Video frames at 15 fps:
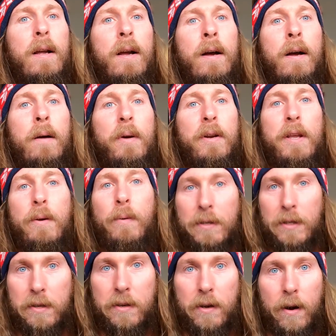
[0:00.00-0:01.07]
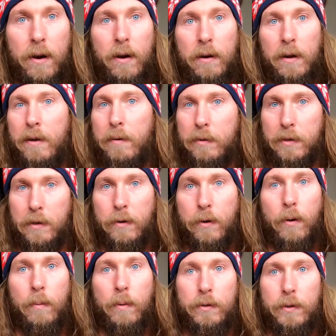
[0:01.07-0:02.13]
uh, but he was a jarl, he was a
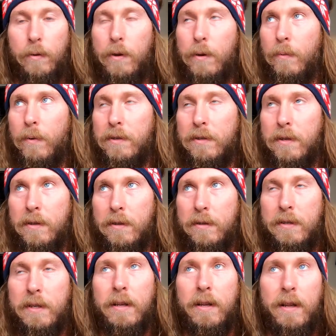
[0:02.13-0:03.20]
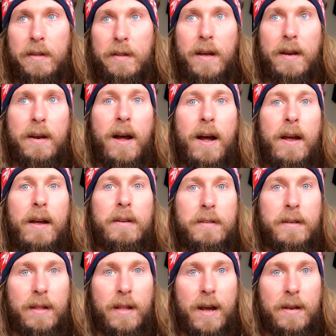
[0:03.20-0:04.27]
noble, so he wasn't still in that
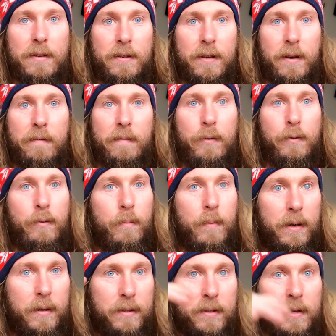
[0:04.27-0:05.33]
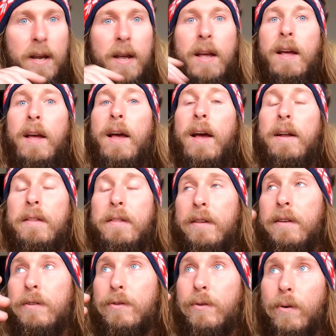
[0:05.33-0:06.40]
highest class of humans. And in
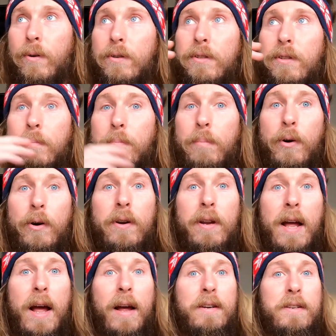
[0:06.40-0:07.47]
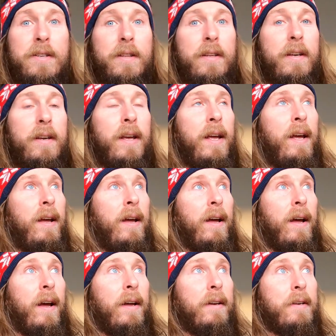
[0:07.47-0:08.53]
this source, the bird actually
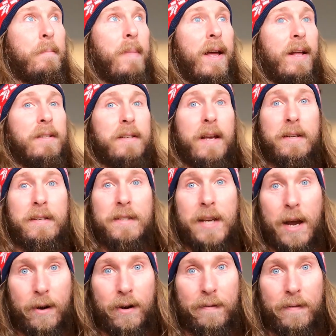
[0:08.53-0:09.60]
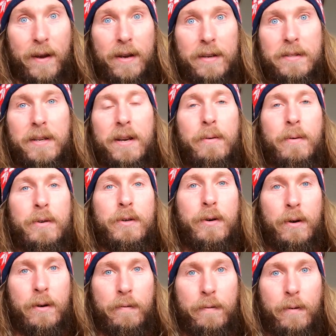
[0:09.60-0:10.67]
uh, demands a sacrifice in
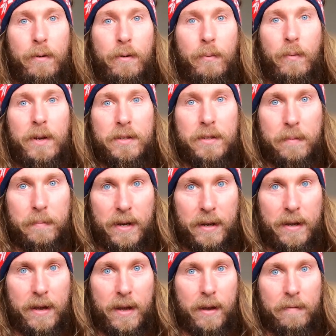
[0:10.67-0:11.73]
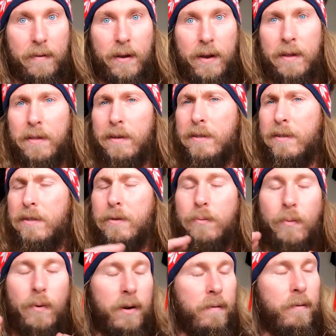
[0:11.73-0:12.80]
return for the wisdom he gave. And this is just
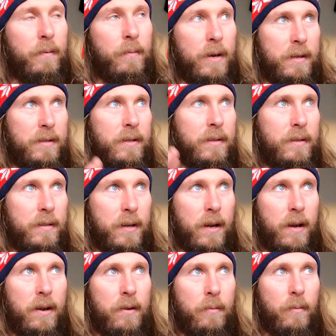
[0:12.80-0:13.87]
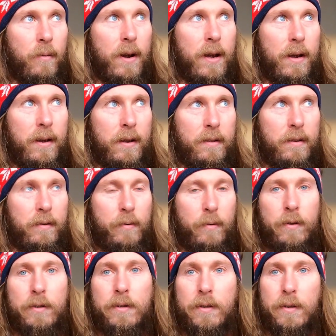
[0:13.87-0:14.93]
one of the reasons uh, why in the
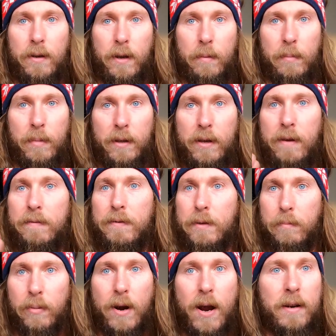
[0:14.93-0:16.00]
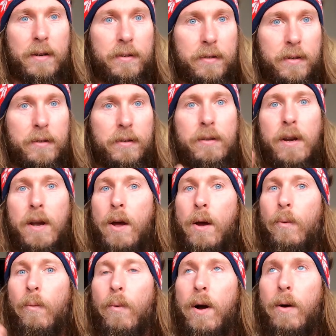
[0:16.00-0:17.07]
Norse uh, beliefs and practices,
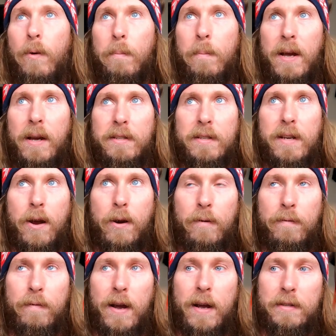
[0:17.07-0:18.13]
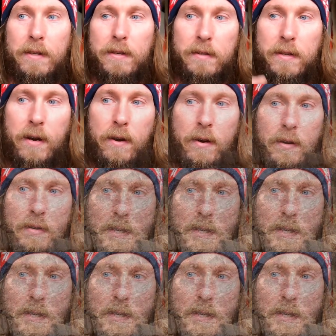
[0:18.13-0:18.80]
why we make sacrifices that are